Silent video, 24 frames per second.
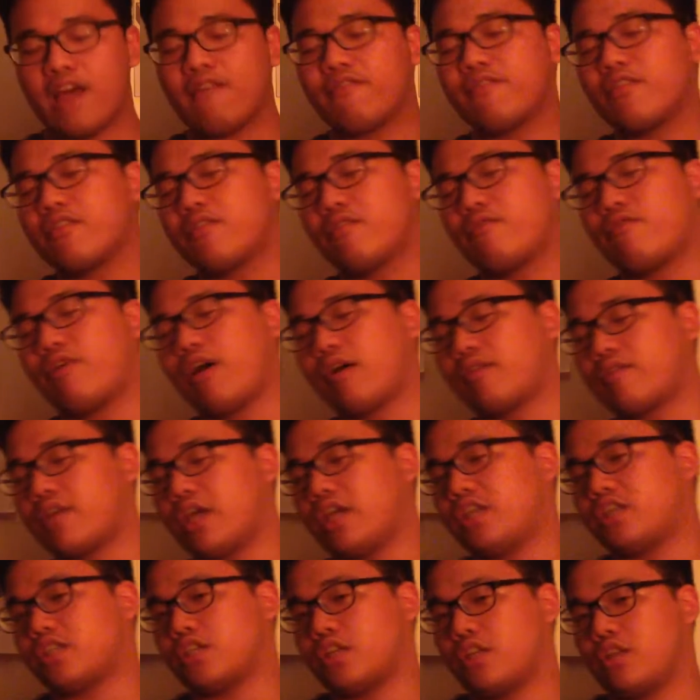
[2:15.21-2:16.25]
after the
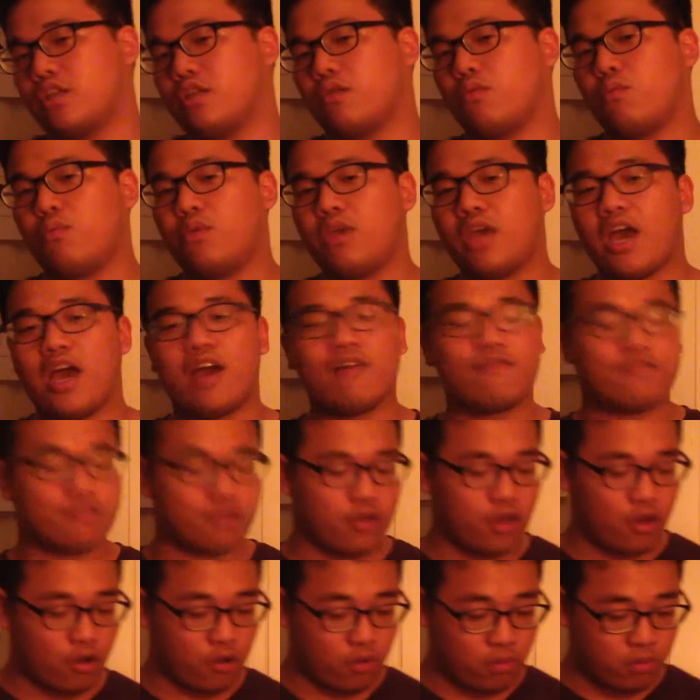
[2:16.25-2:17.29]
foundation, we have to
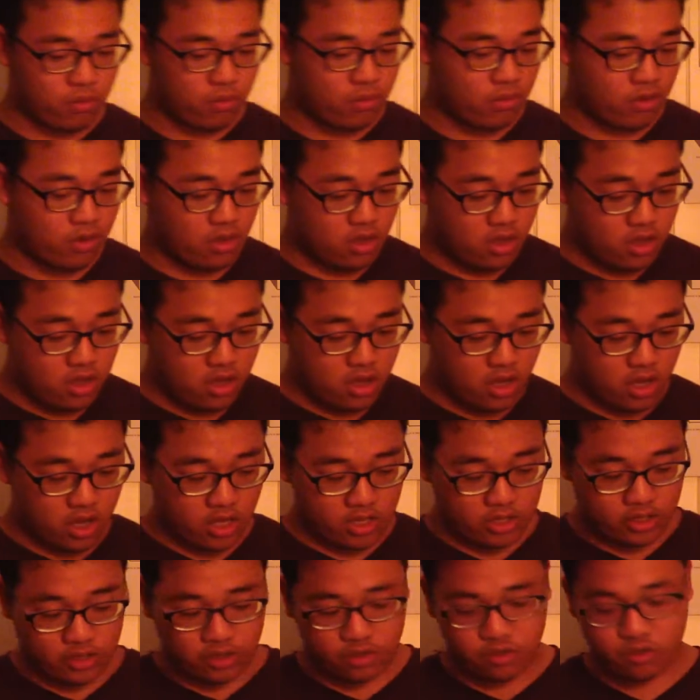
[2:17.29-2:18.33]
go
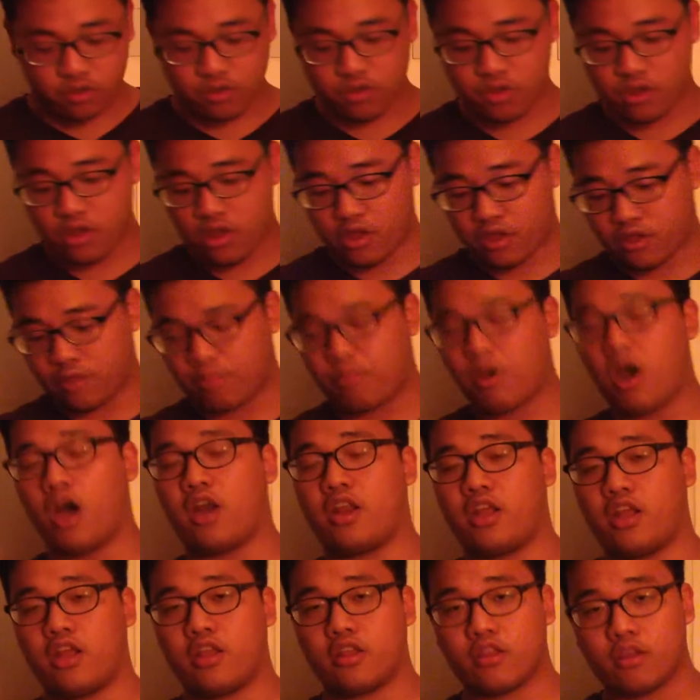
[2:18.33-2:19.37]
into the
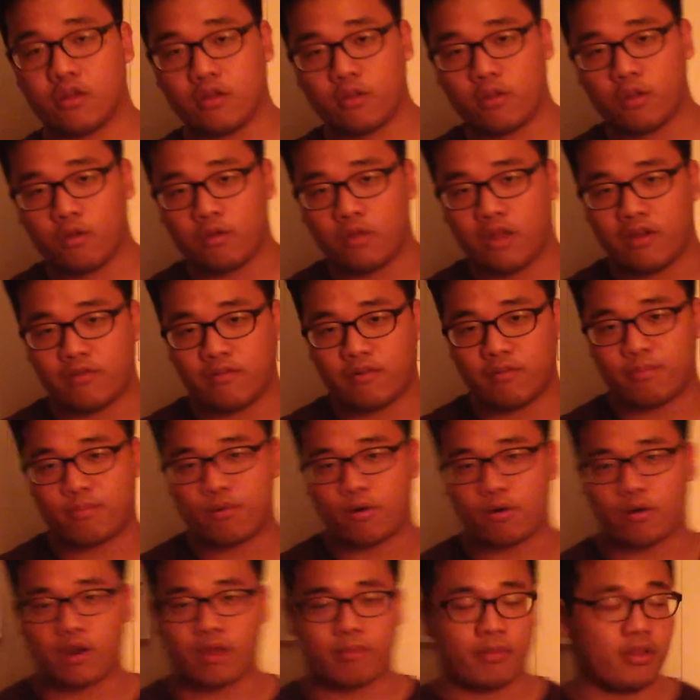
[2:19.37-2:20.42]
body, the low-level
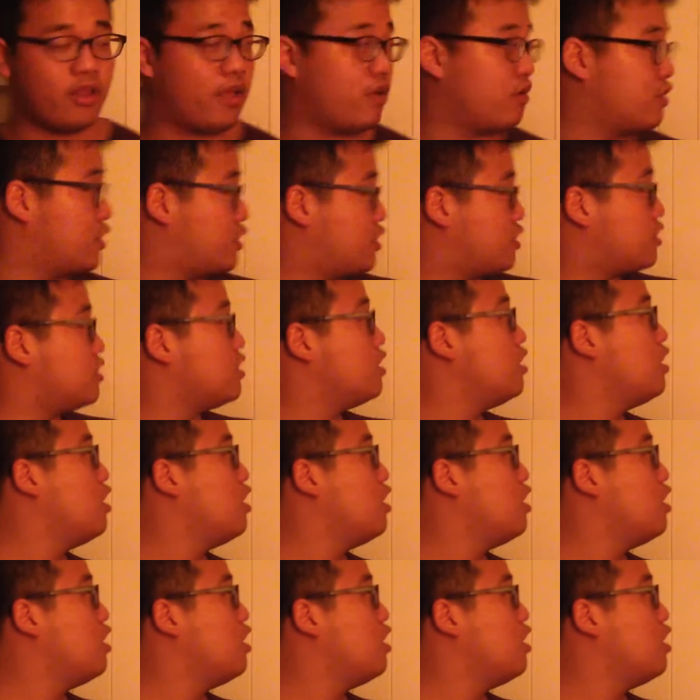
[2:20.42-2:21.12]
programming languages,